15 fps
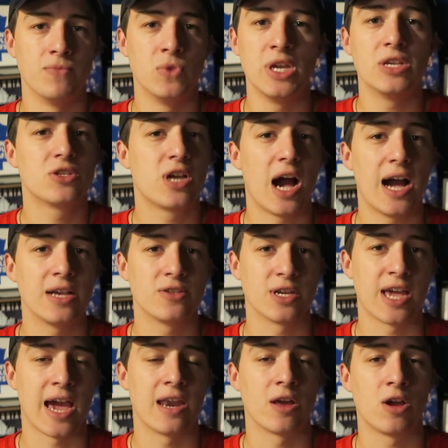These guys,
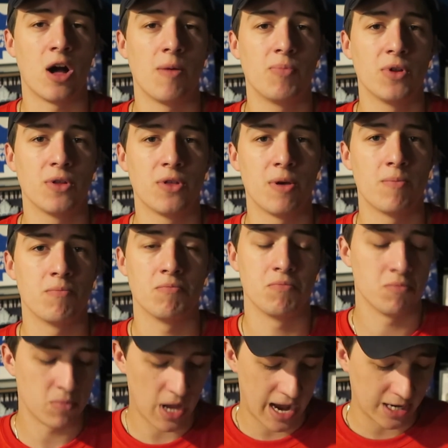again, a couple of them,
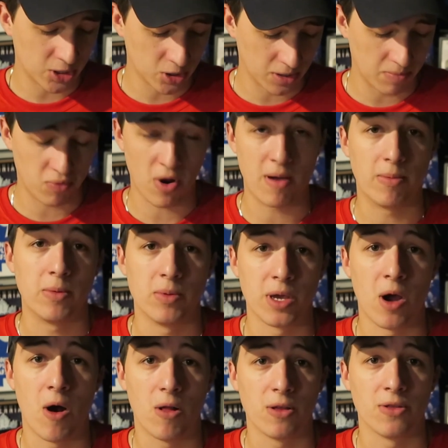actually
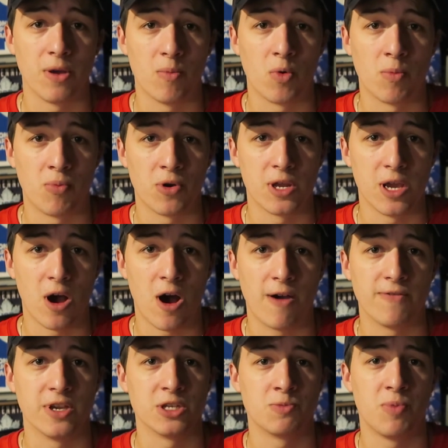probably all of them, were pretty
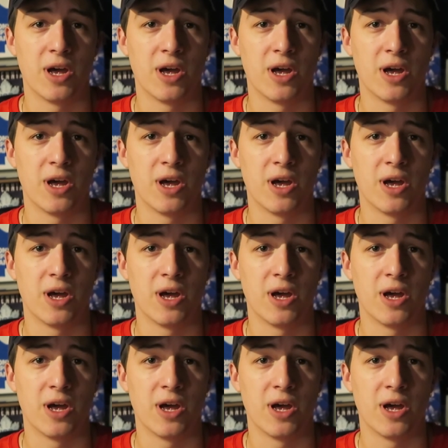obvious.